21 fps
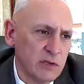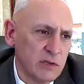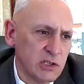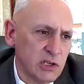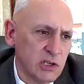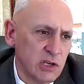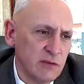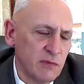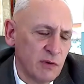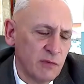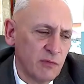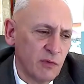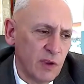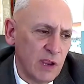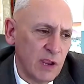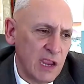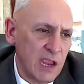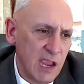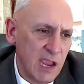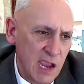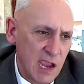achieve if we
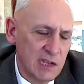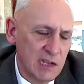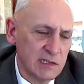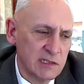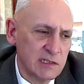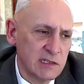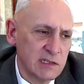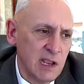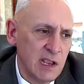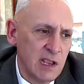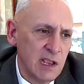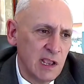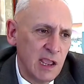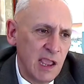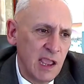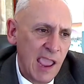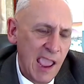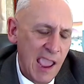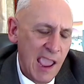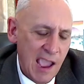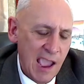can't
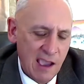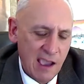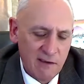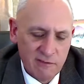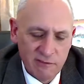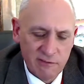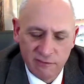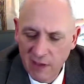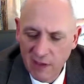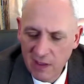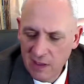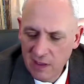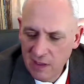have